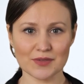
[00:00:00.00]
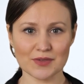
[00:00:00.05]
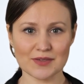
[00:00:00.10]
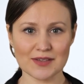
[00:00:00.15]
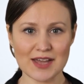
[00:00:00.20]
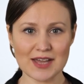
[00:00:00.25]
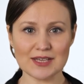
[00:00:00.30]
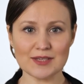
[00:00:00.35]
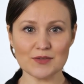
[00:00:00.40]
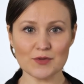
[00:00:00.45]

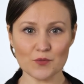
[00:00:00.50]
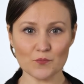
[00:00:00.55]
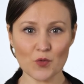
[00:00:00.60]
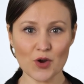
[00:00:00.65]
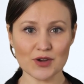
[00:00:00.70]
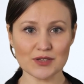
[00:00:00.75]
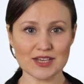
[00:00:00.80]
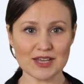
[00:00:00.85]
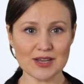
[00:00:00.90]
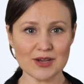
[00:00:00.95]
Thanks for
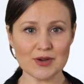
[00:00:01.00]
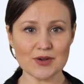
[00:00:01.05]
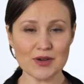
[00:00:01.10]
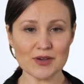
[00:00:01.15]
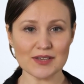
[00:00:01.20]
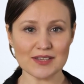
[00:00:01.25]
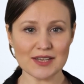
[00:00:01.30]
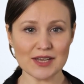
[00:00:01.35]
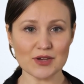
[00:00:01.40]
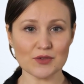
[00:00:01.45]
watching,
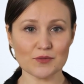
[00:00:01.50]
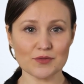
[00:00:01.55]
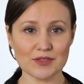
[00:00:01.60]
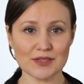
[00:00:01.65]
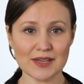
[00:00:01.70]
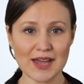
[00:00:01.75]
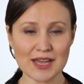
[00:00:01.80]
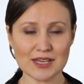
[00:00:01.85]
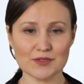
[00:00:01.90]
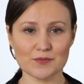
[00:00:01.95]
see you in the
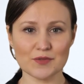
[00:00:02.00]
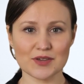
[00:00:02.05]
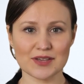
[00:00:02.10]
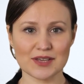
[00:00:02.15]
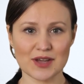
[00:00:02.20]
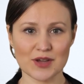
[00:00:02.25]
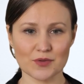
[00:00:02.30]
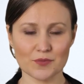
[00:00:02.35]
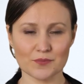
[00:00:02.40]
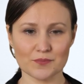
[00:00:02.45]
next
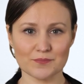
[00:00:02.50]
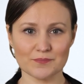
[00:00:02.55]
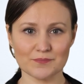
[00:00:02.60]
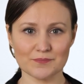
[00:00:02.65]
video.